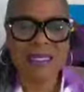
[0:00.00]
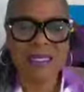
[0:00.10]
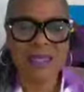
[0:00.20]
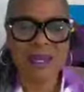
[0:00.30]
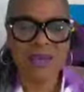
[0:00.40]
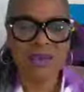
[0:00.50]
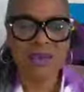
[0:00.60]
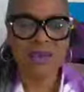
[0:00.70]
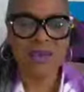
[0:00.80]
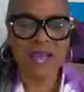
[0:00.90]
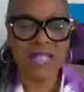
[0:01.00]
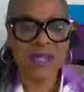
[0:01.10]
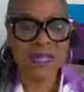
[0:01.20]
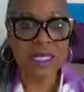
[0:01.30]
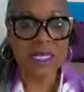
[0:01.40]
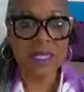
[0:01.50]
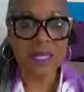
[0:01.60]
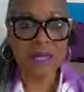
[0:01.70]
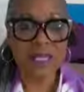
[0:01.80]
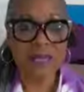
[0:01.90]
So as we get
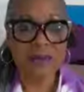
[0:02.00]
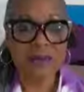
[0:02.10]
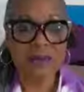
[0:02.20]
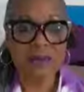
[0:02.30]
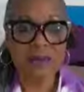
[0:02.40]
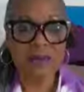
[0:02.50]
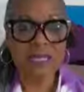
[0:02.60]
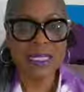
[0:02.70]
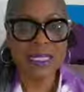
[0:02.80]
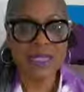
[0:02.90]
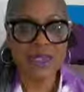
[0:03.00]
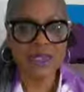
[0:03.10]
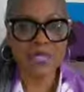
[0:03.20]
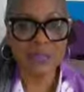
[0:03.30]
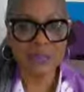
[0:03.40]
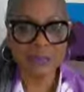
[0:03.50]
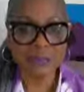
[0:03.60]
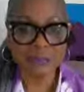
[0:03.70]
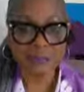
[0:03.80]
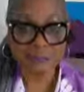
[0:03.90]
started, please hit your share
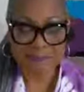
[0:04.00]
button.